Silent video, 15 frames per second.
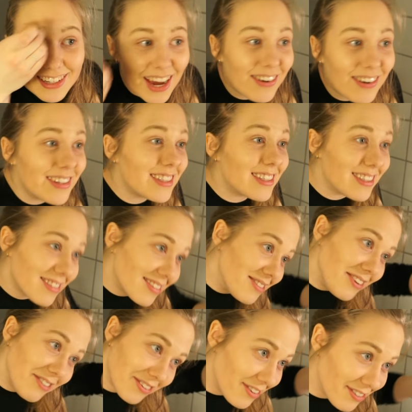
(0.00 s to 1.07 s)
Now
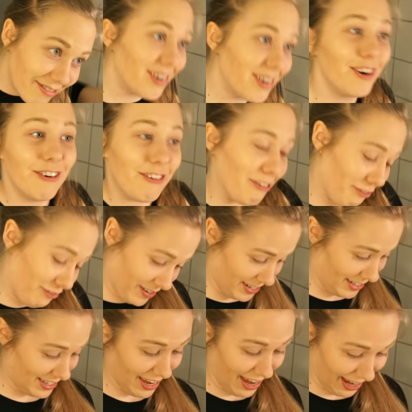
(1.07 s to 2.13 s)
it's more of a
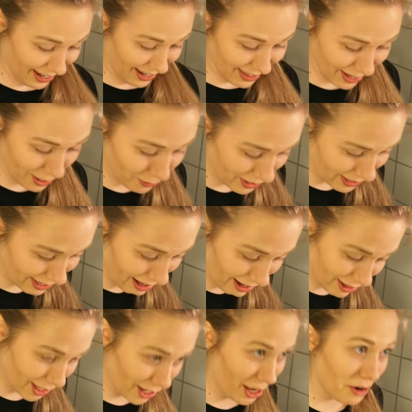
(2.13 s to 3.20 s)
face cake. And then we take
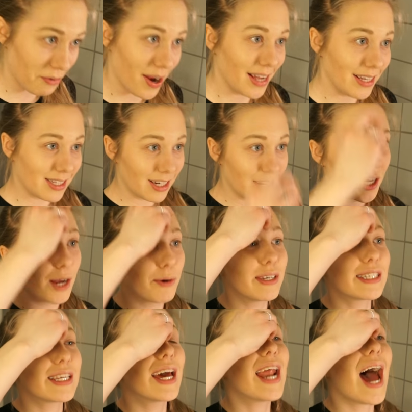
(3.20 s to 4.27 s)
the eraser and we
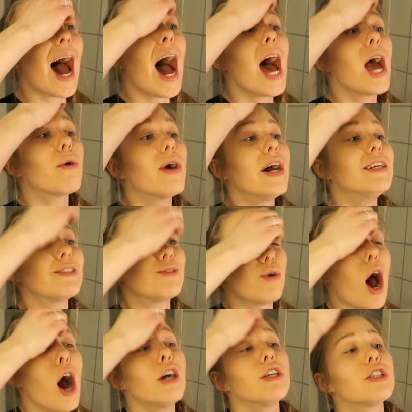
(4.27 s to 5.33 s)
said, I went
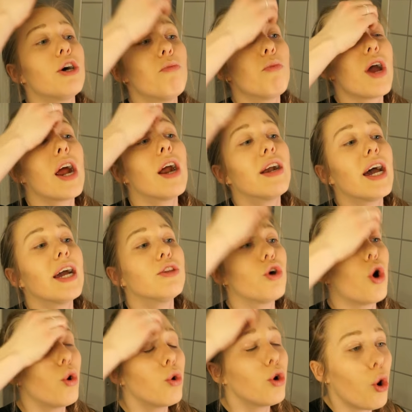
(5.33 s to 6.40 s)
wrong somewhere and I
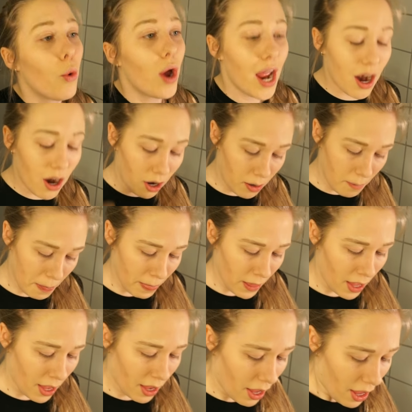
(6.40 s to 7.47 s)
don't know where.
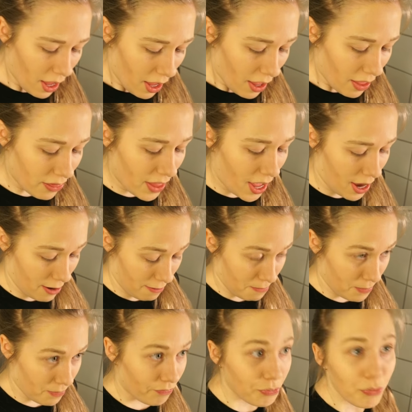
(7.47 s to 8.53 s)
And
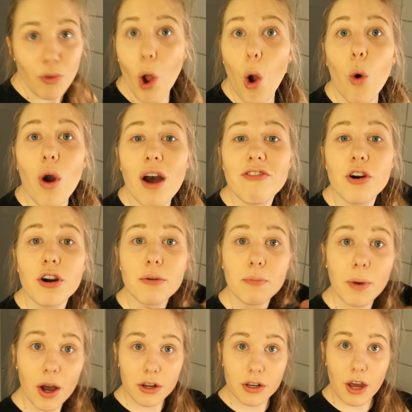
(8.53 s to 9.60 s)
then, oh, I've heard
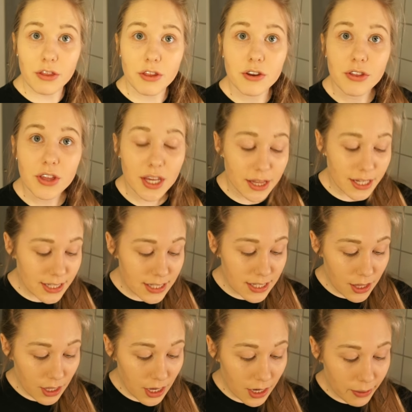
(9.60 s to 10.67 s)
about another thing that's
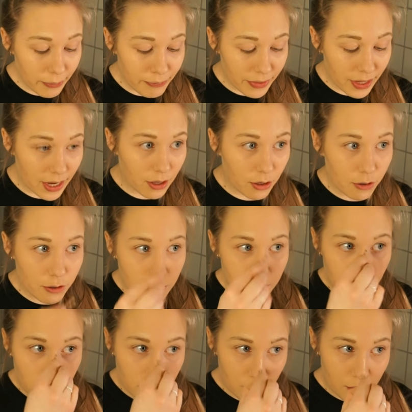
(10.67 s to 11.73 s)
a thing. Like, you're
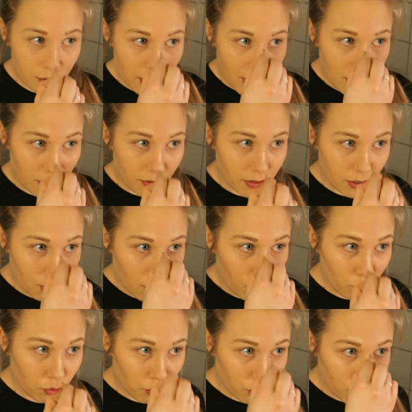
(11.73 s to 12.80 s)
supposed to do that on the
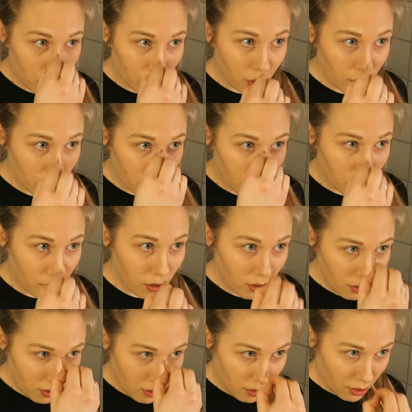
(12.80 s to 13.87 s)
nose.
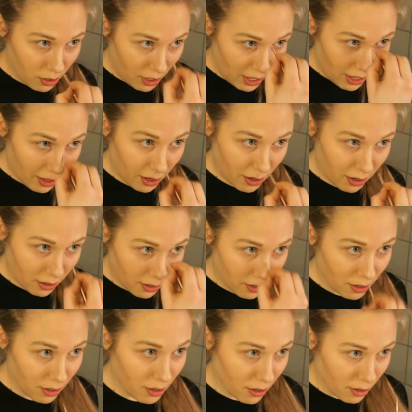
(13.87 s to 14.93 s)

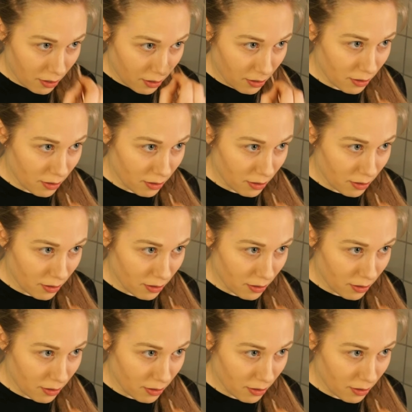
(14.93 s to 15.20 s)
And...